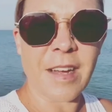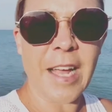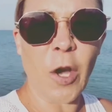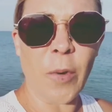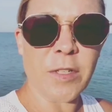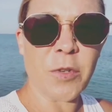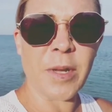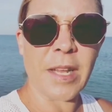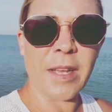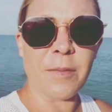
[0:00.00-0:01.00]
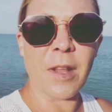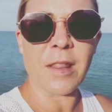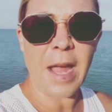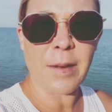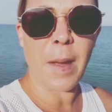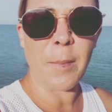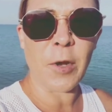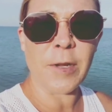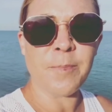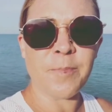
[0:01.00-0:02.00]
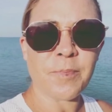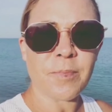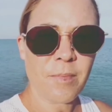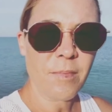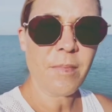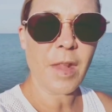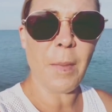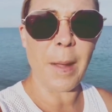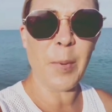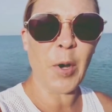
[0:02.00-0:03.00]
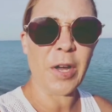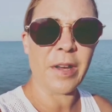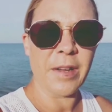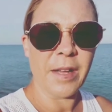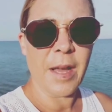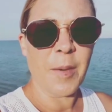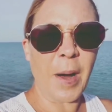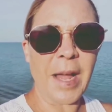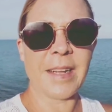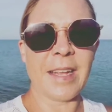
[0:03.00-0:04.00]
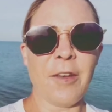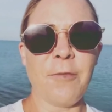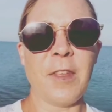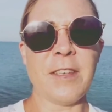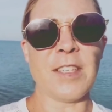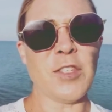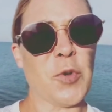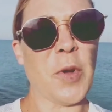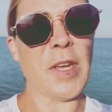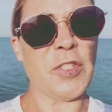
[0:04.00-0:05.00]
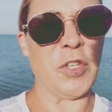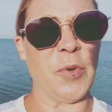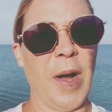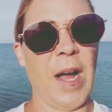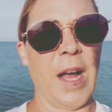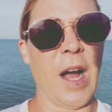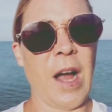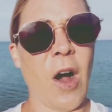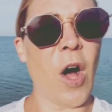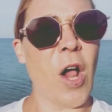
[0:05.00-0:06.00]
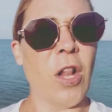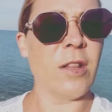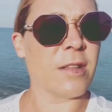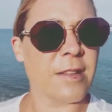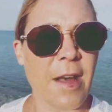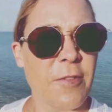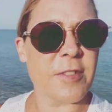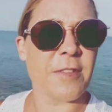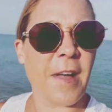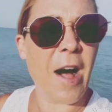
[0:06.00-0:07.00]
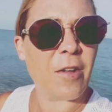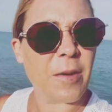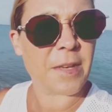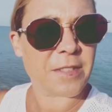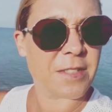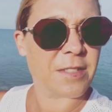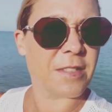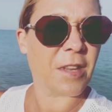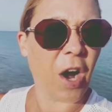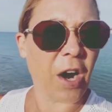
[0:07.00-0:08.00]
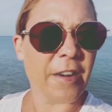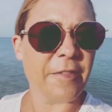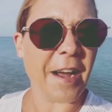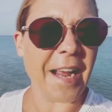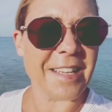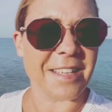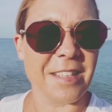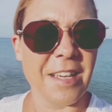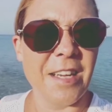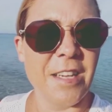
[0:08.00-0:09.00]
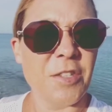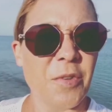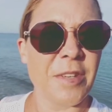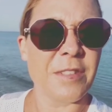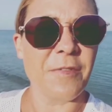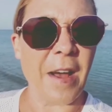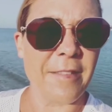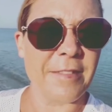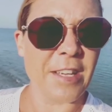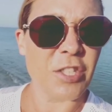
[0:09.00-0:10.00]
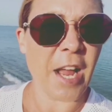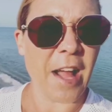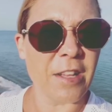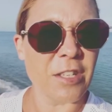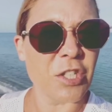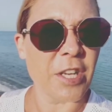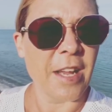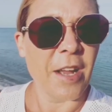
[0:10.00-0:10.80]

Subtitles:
I go into it in Light Memory, my book. But if this intrigues you, all levels of alchemists are invited to this 5-day challenge.